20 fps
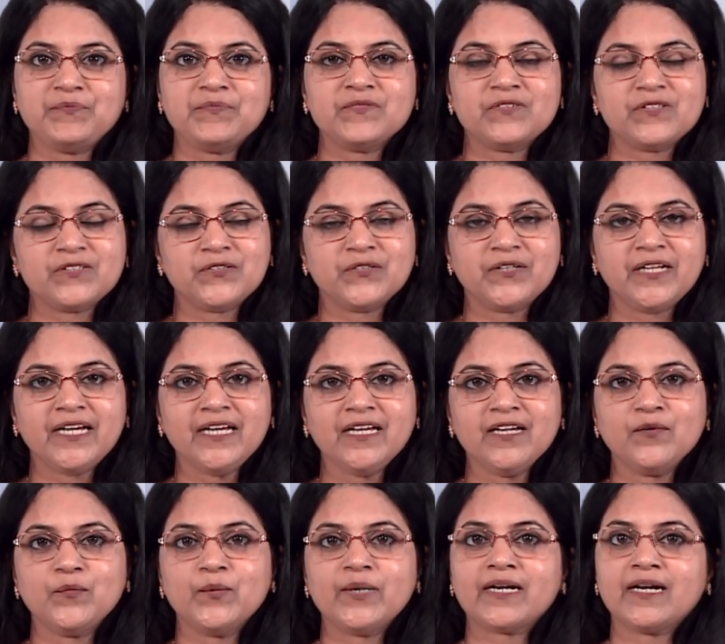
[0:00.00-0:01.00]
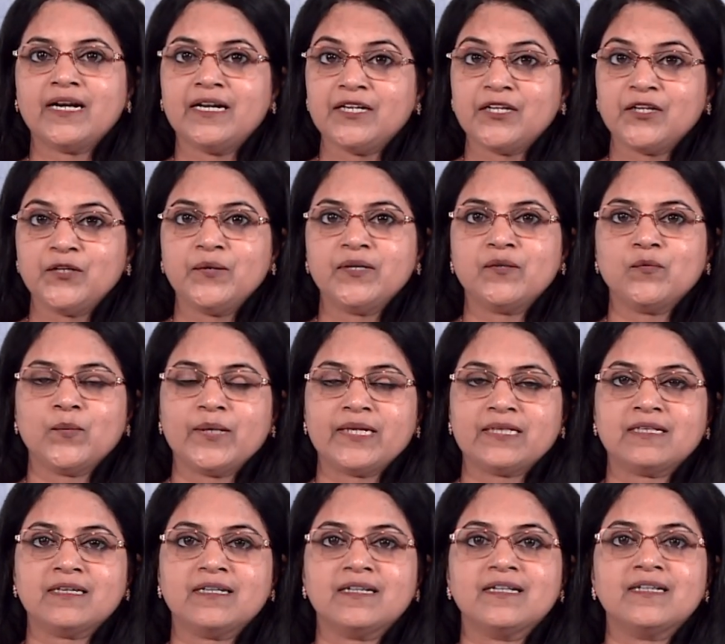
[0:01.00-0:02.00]
So today we are continuing
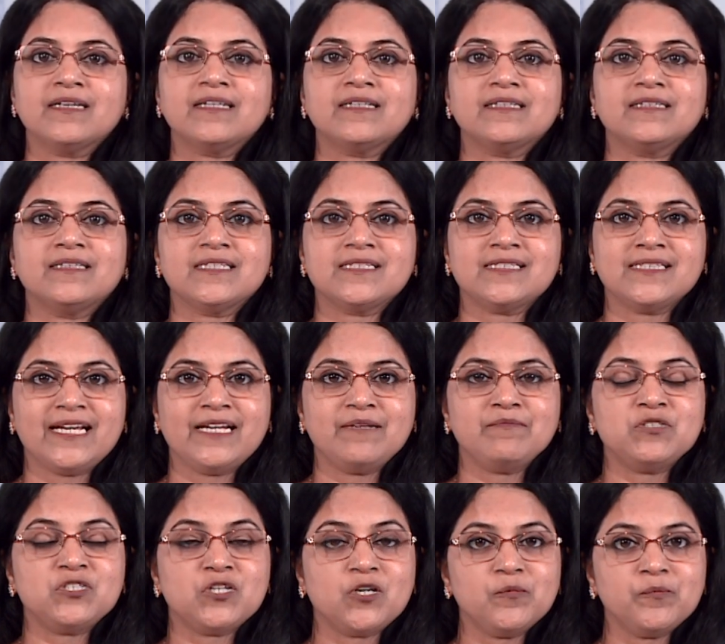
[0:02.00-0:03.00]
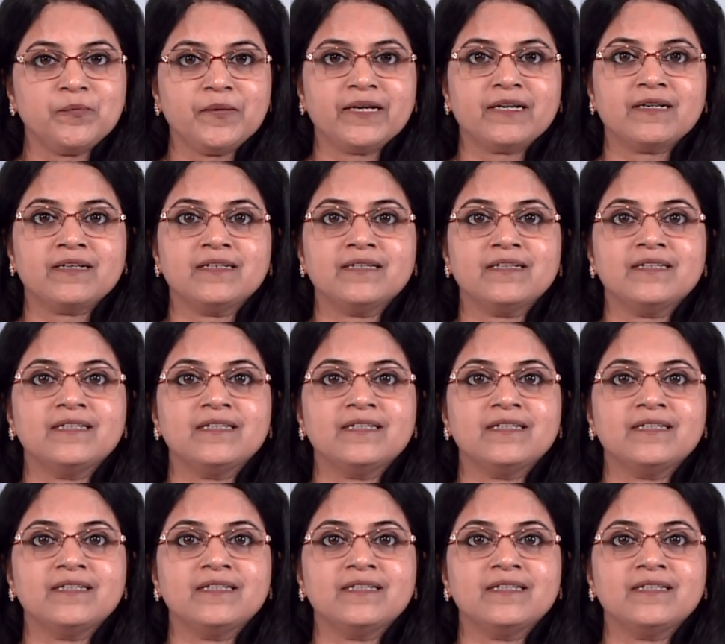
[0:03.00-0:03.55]
with the same topic,